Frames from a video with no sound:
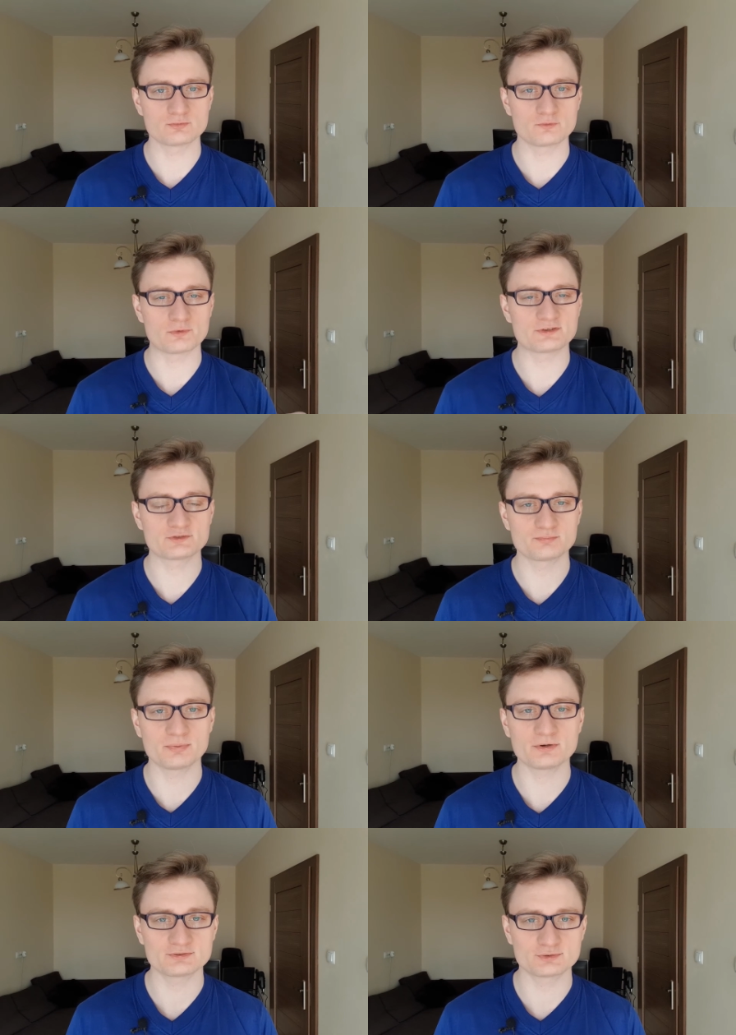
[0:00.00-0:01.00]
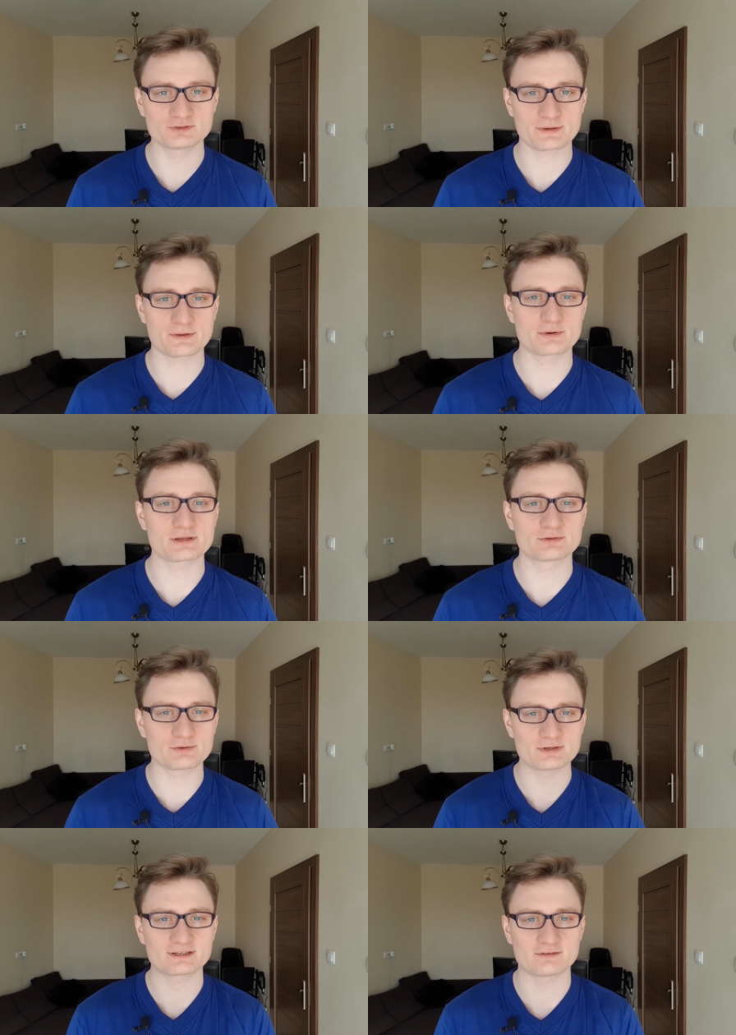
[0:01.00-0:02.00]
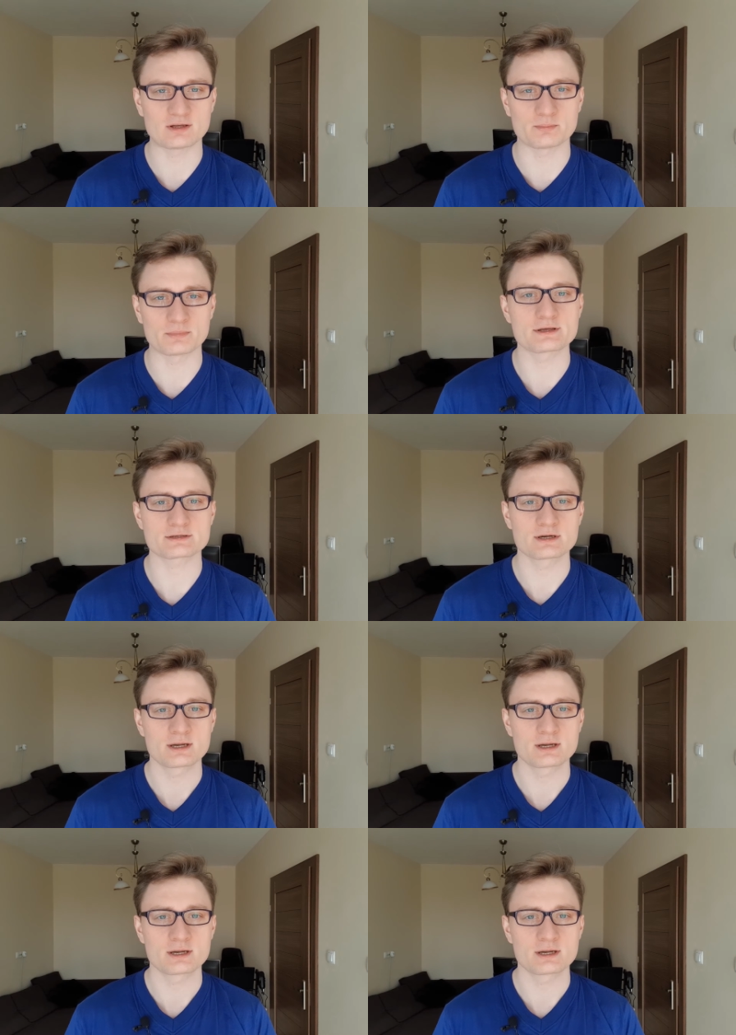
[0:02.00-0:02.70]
were supposed to secure it during development.